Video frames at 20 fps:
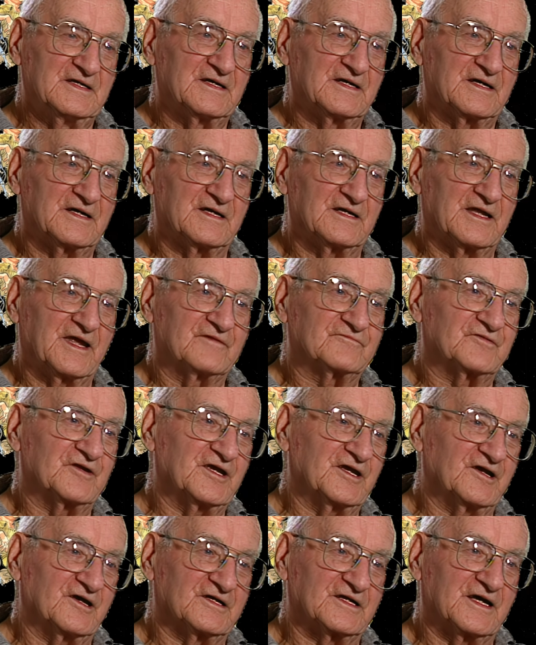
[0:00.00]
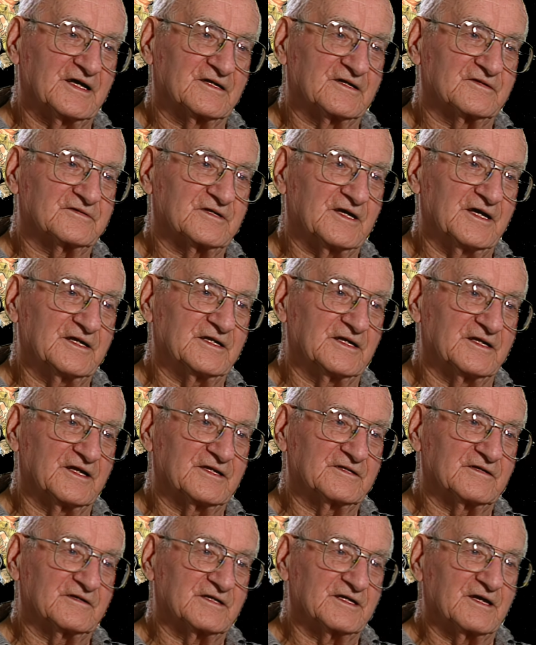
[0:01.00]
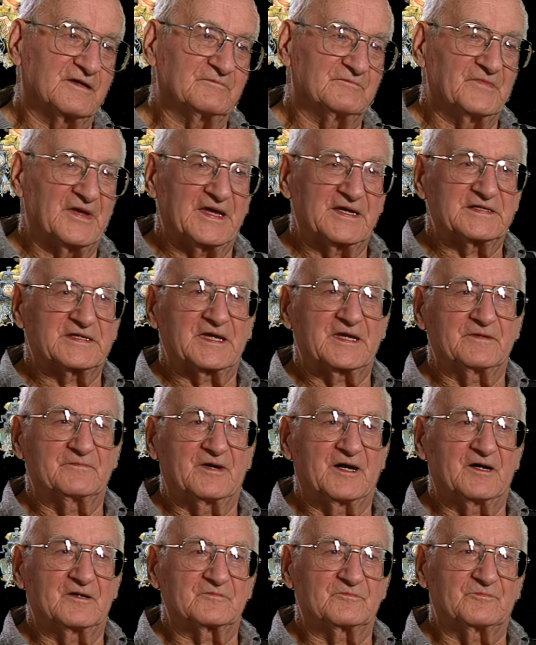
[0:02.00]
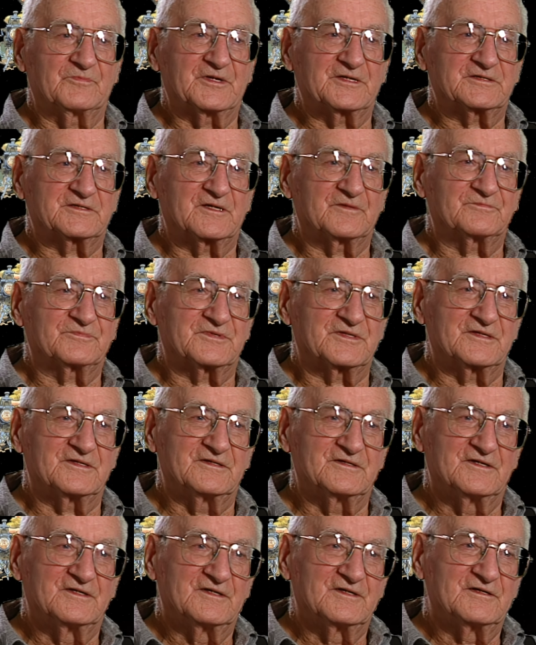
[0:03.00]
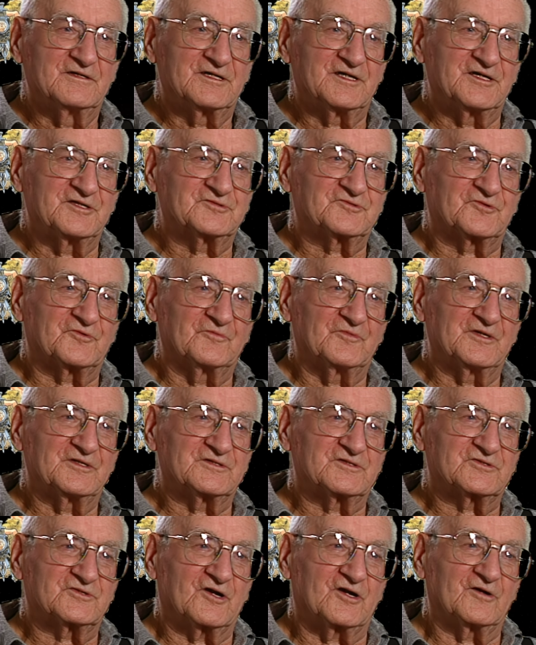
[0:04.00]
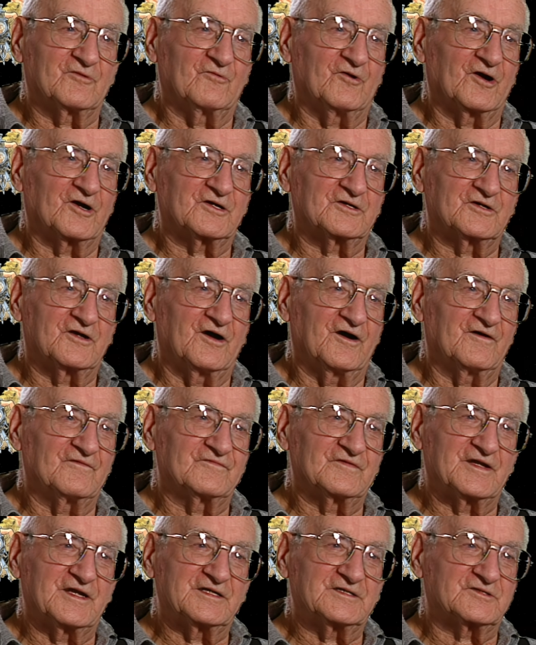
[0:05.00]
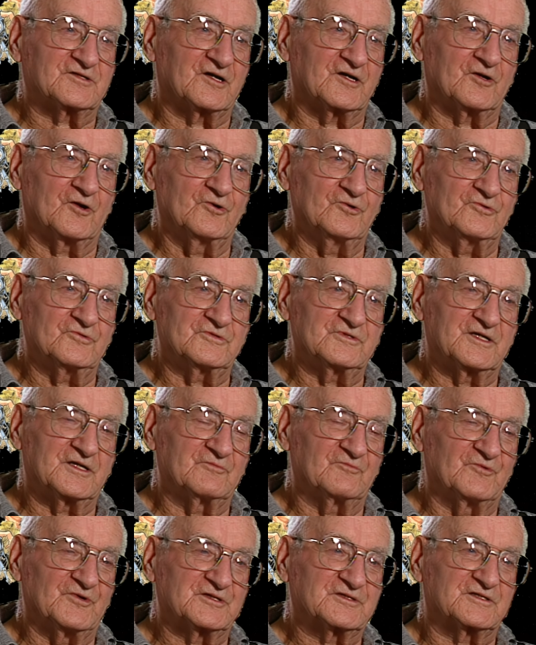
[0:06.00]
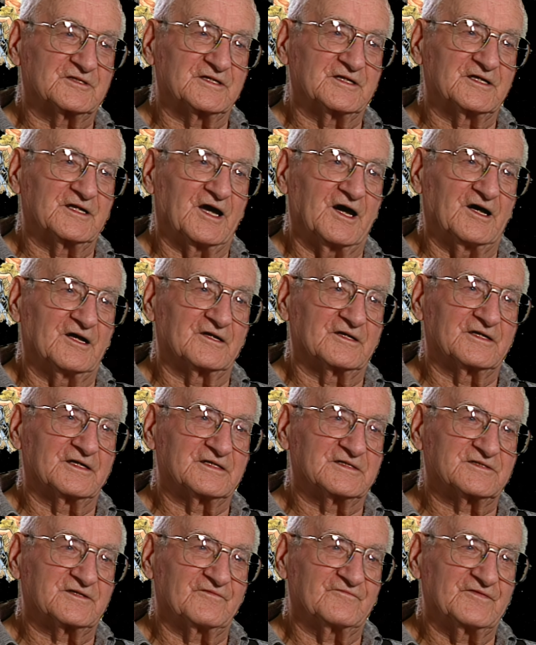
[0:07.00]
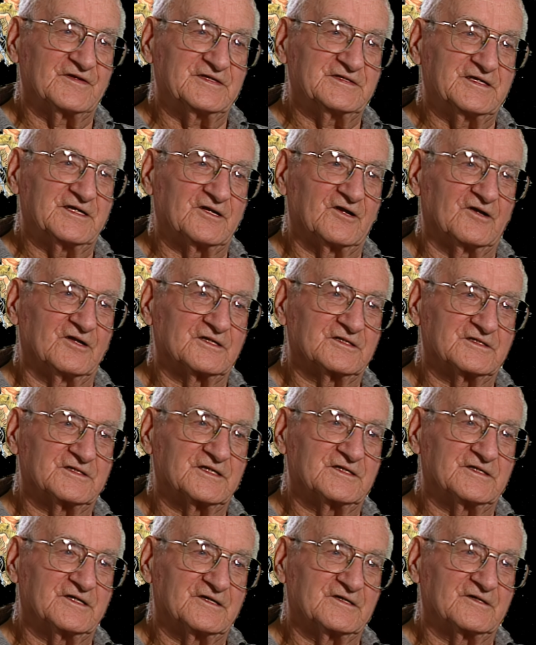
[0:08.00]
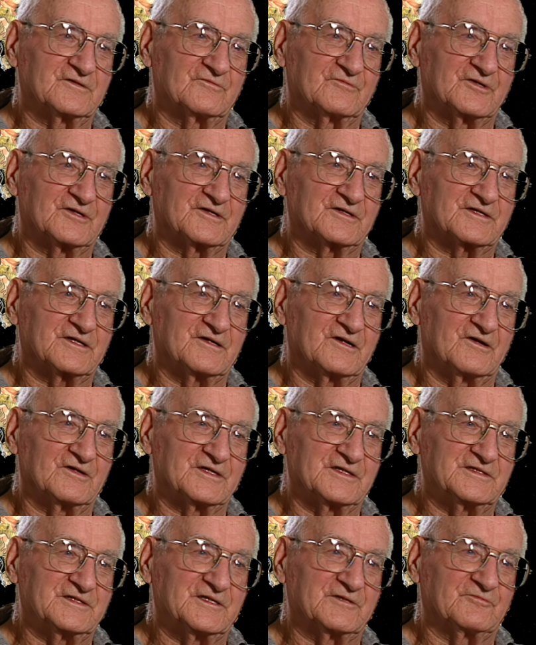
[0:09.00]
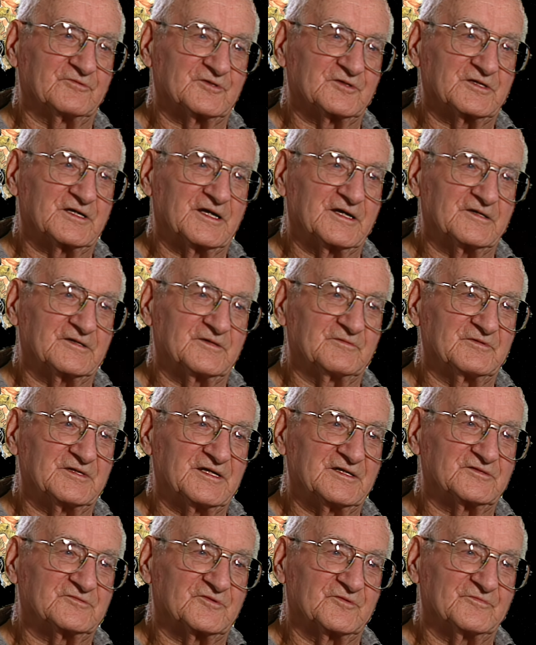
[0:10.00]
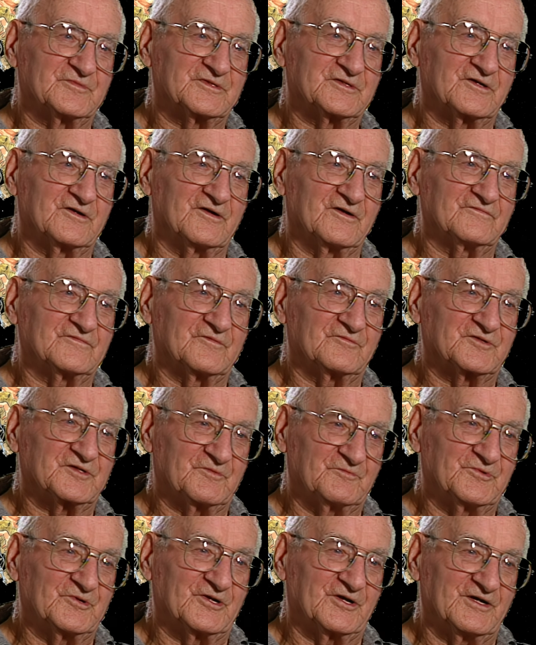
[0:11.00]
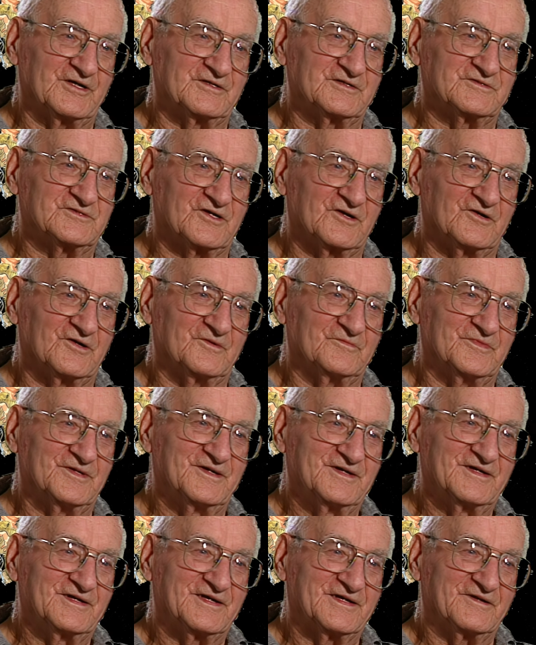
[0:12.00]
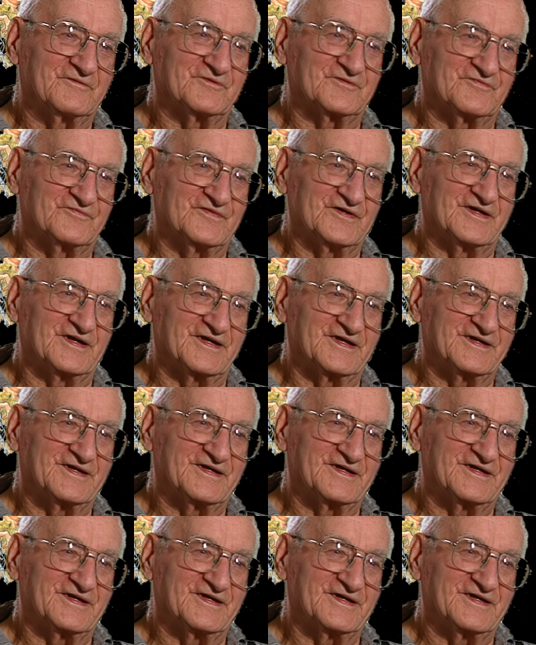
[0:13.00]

And after he got out of sight, another man came out and picked up the instrument and started walking off, and they started hooting and whistling and hollering as if he did all of the darn work, and all he did was carry the instrument off. It was a put-on job, and it was funny.